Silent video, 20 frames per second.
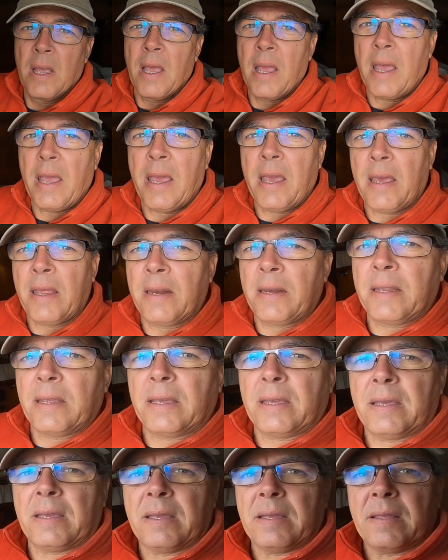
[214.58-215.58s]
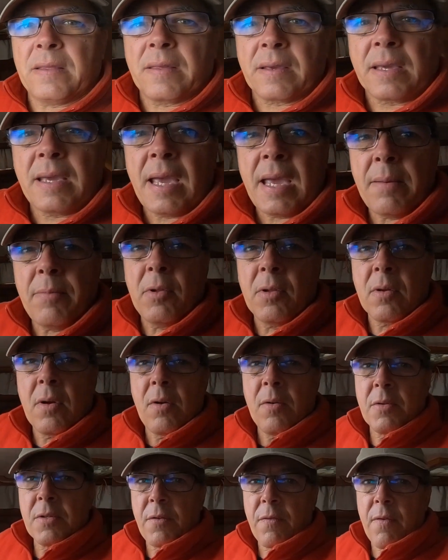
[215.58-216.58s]
and the cable
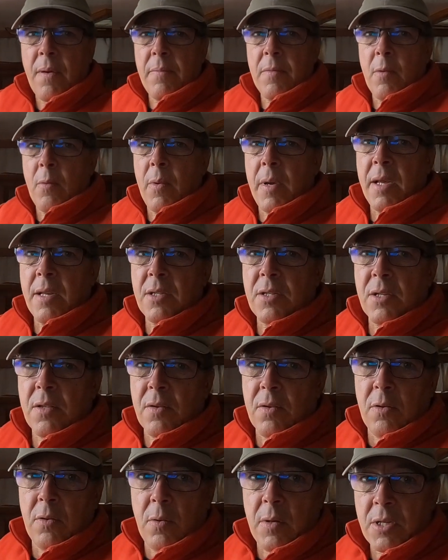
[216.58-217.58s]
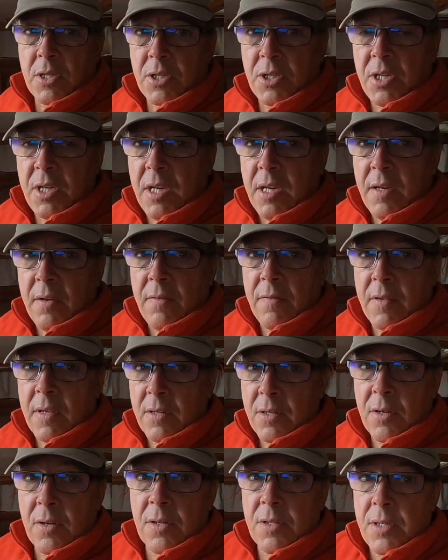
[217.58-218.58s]
goes from the winch through a sheave that
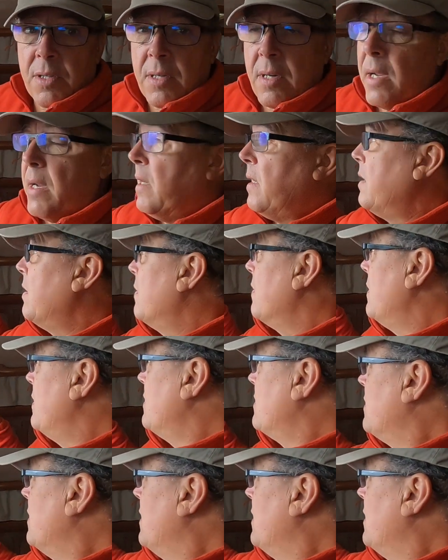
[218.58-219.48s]
turns at 90 degrees,